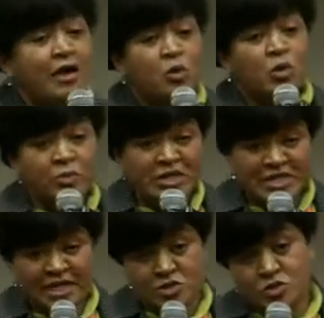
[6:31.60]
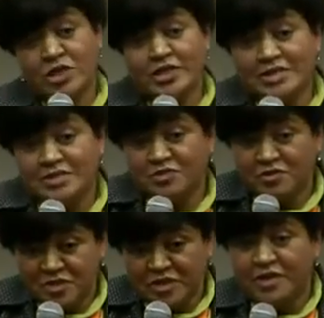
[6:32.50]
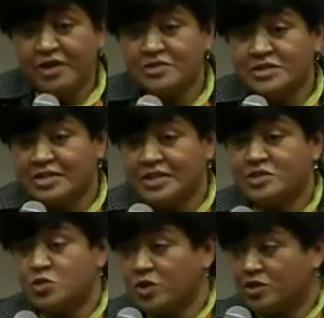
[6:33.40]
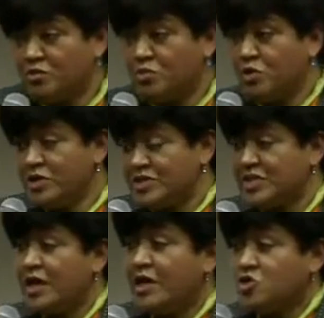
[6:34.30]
Woolworths has donated 15,000 rands worth of books.